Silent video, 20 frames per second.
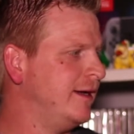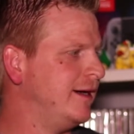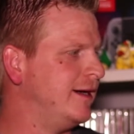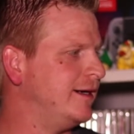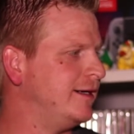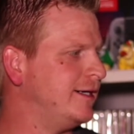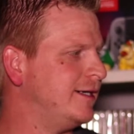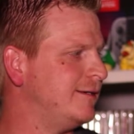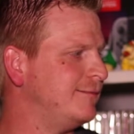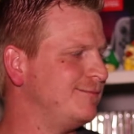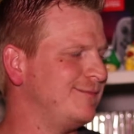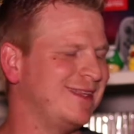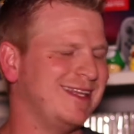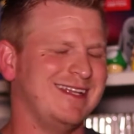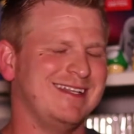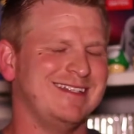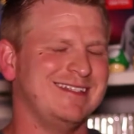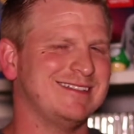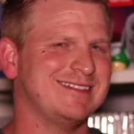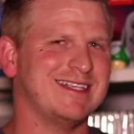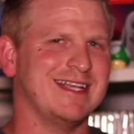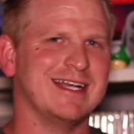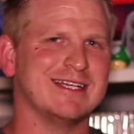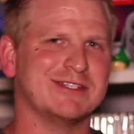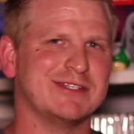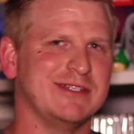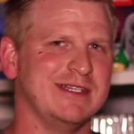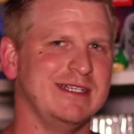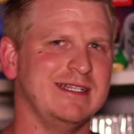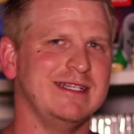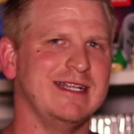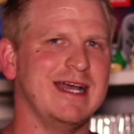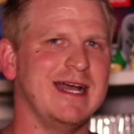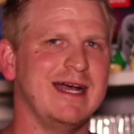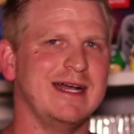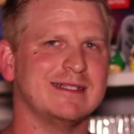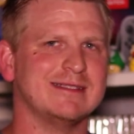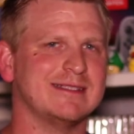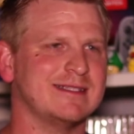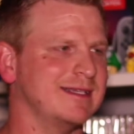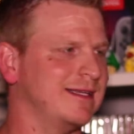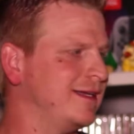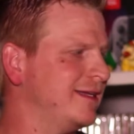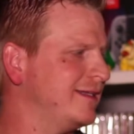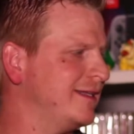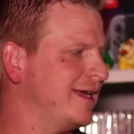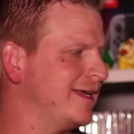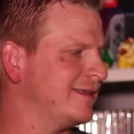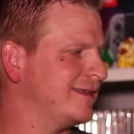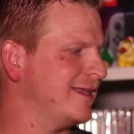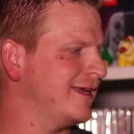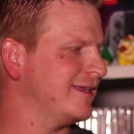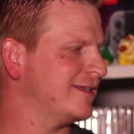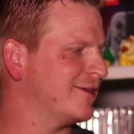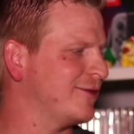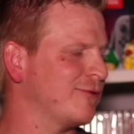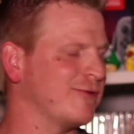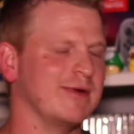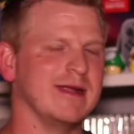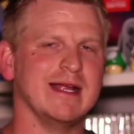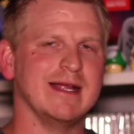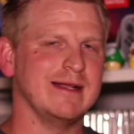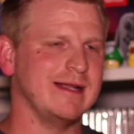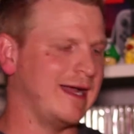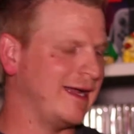And it's actually not that great.